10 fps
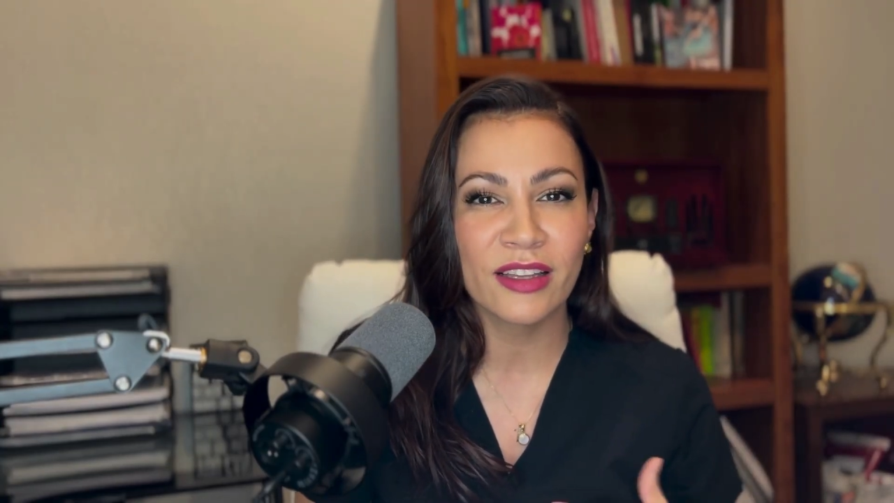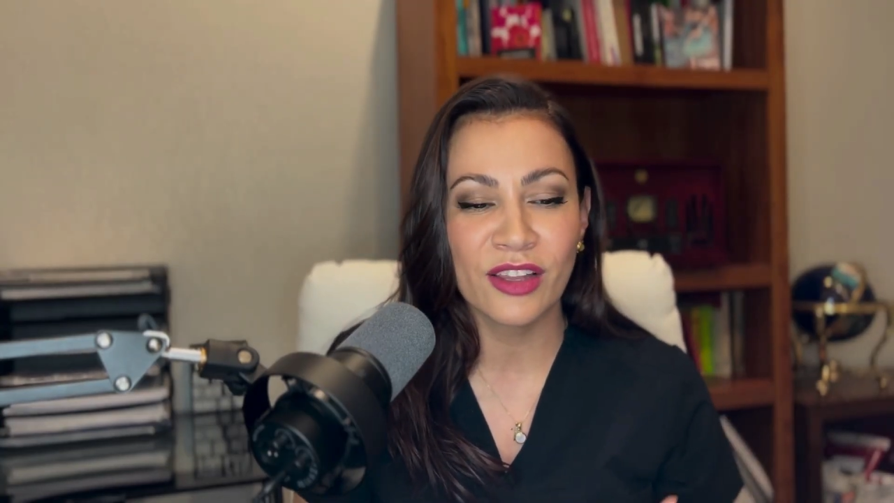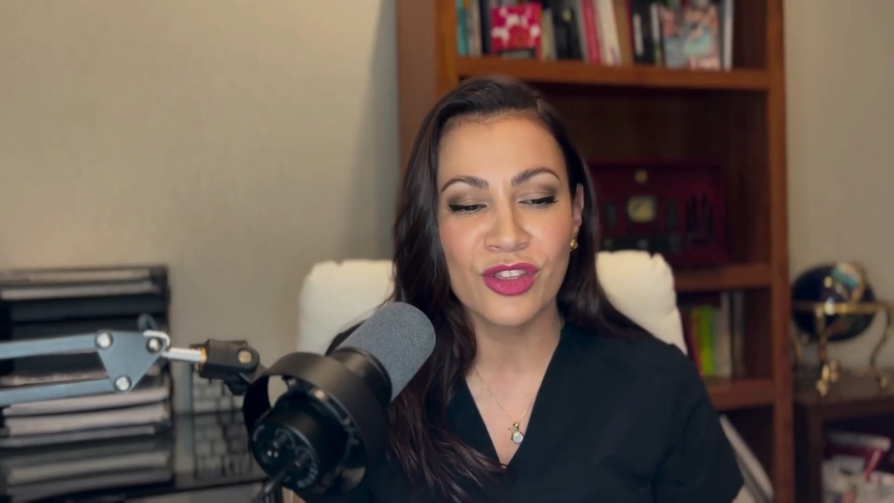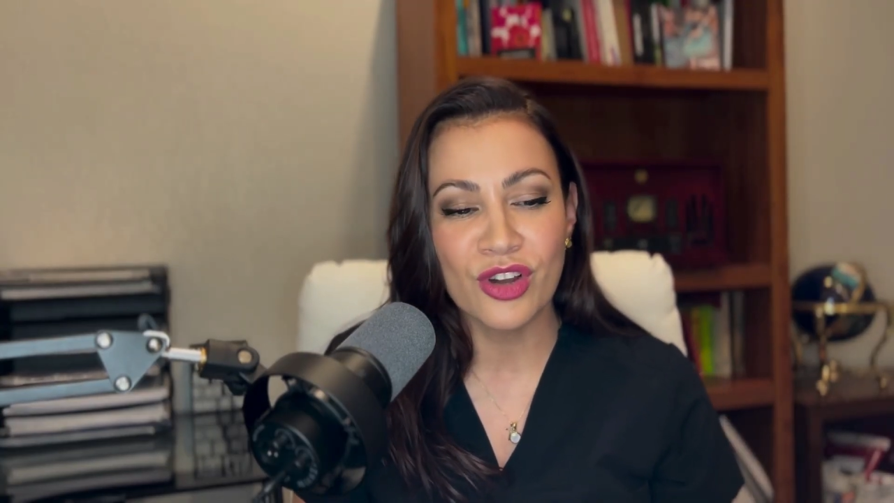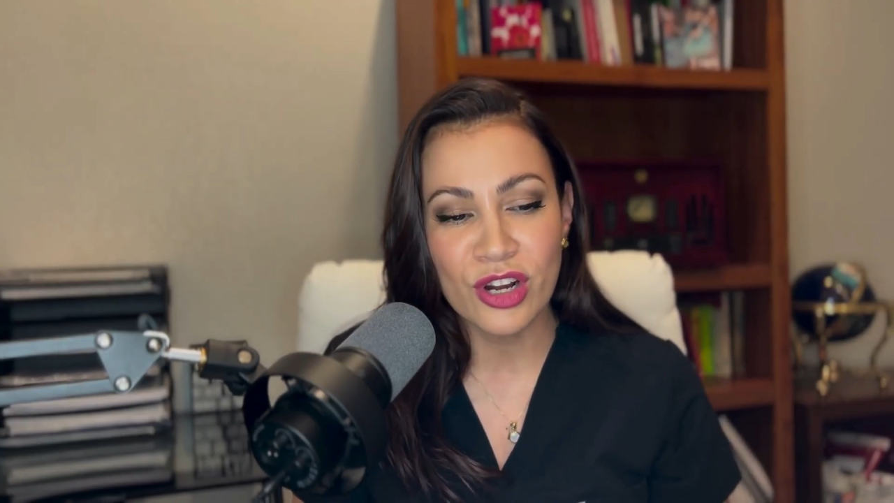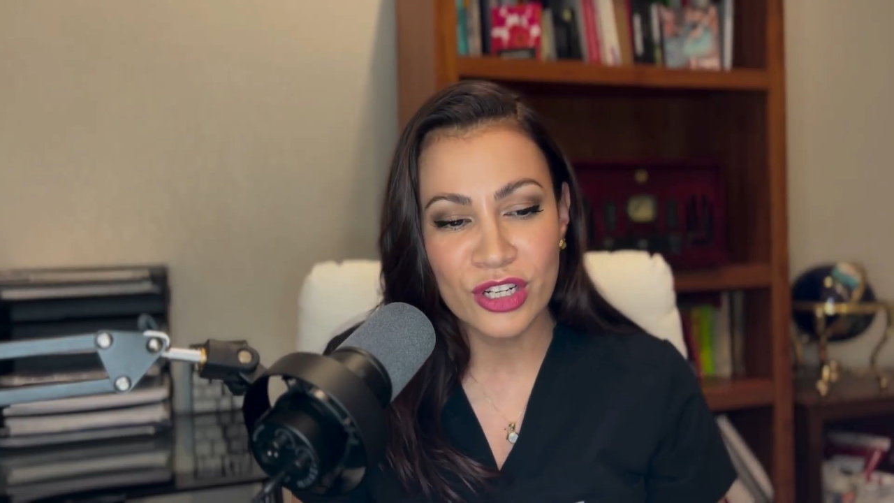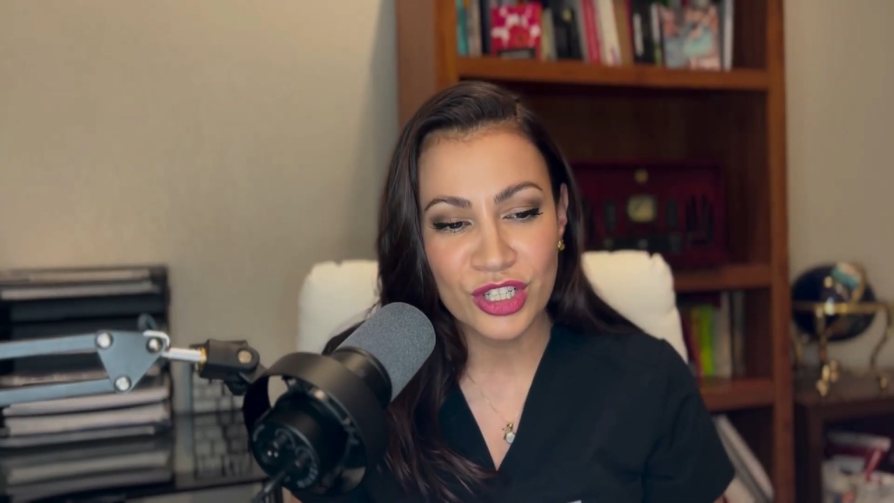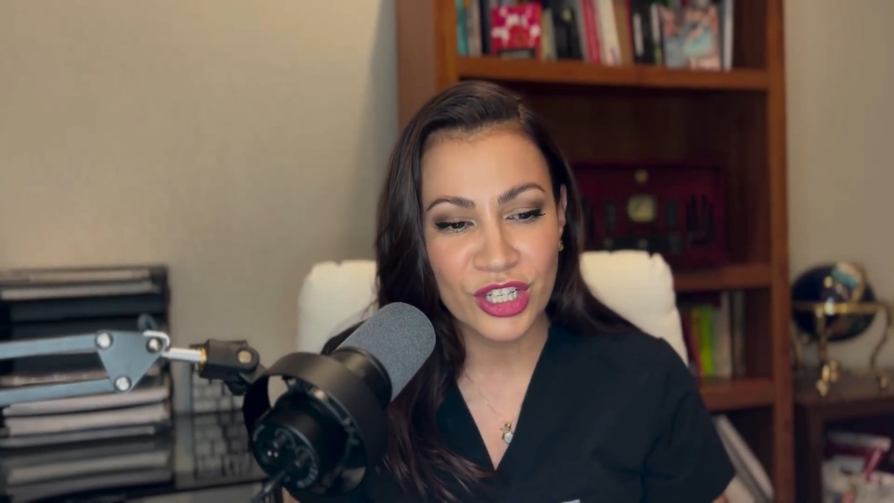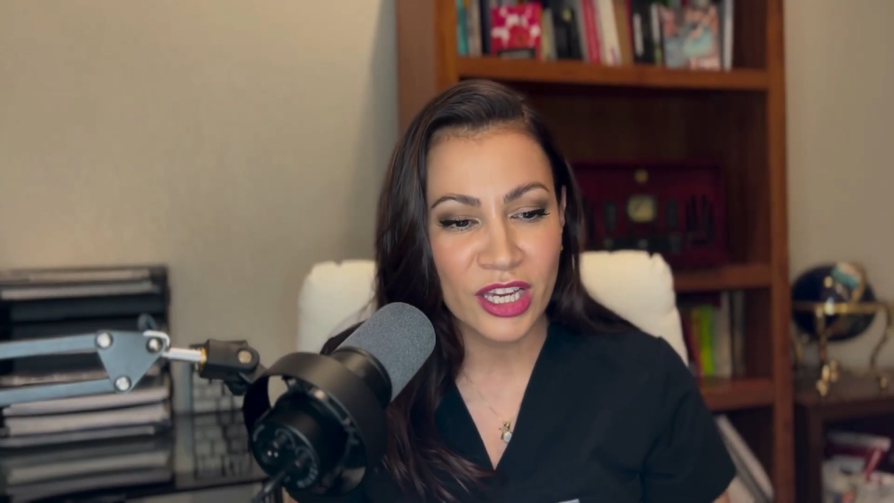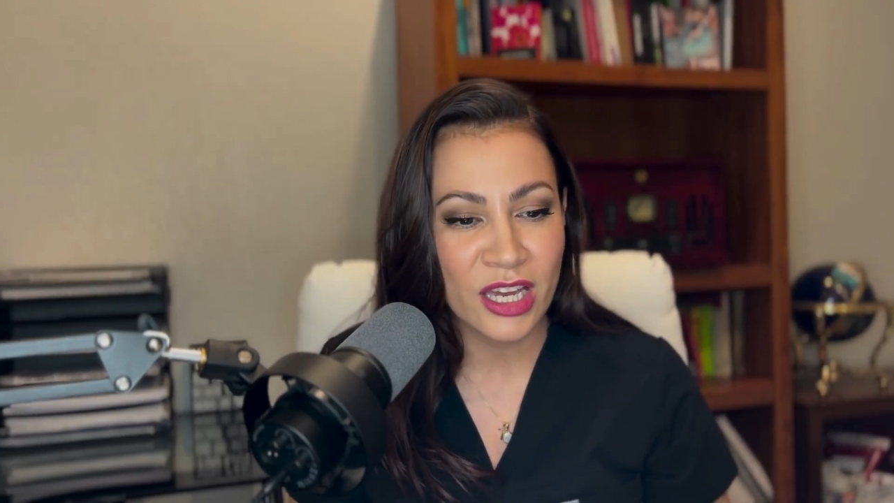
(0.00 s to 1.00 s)

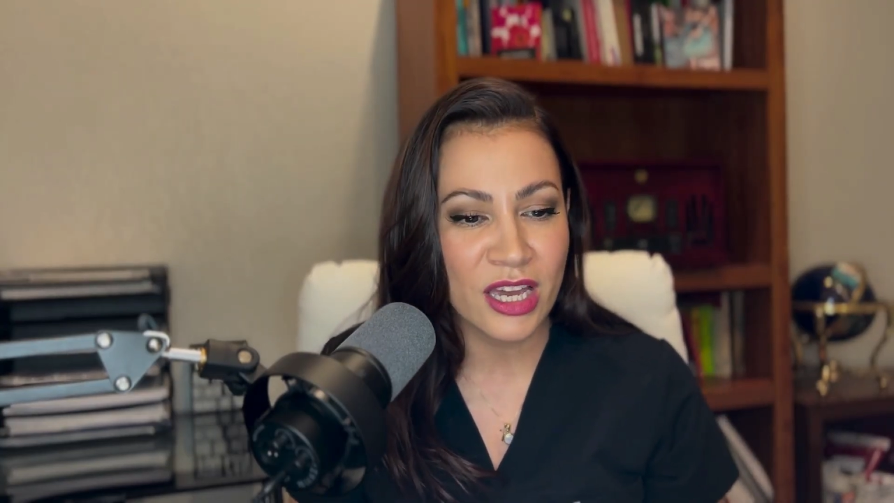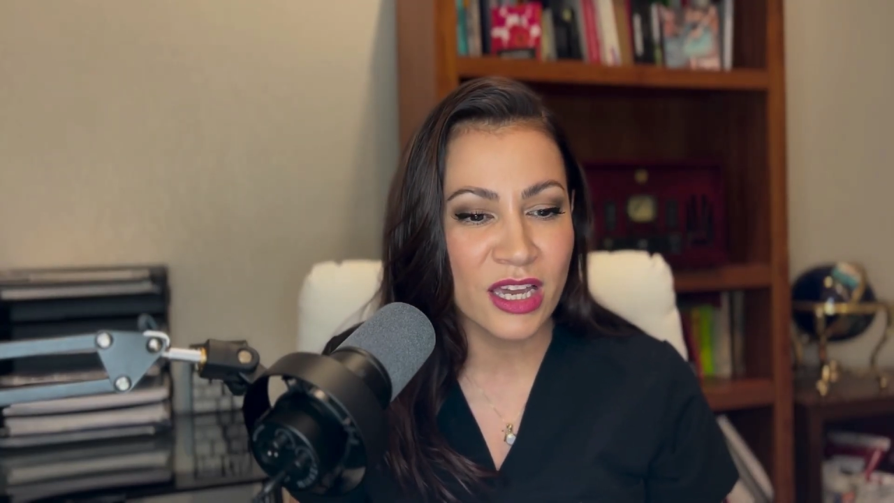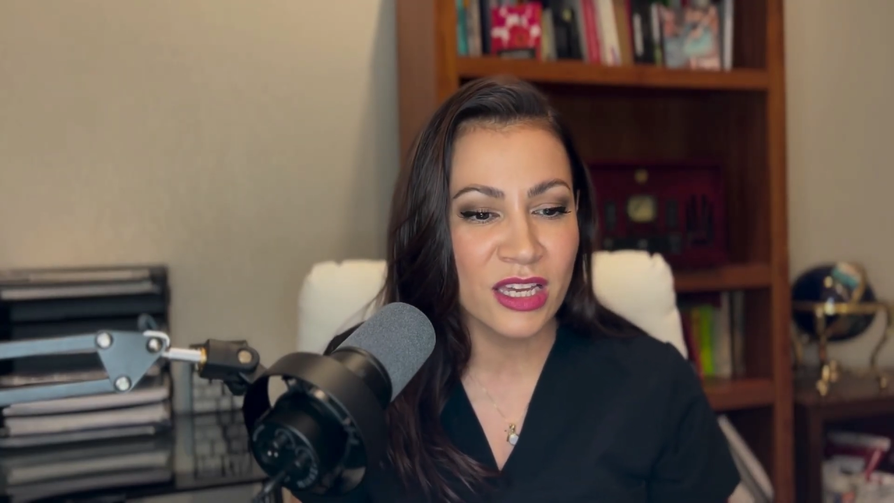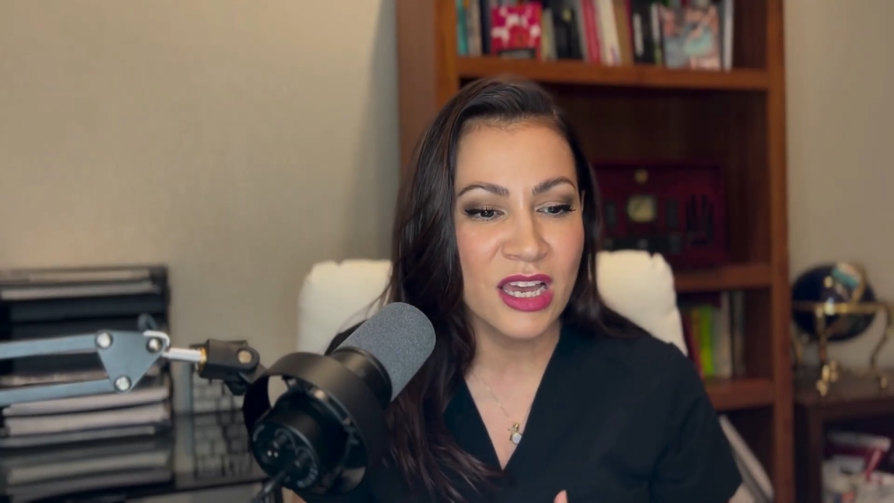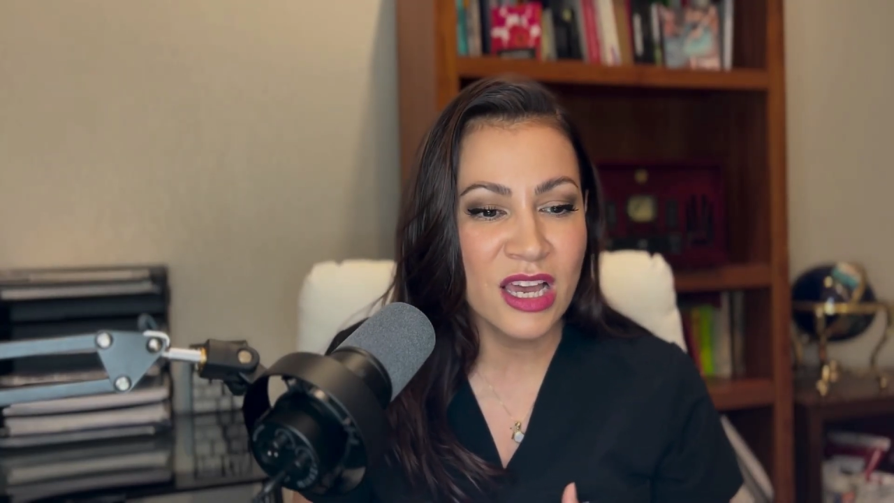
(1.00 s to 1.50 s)
lethargic.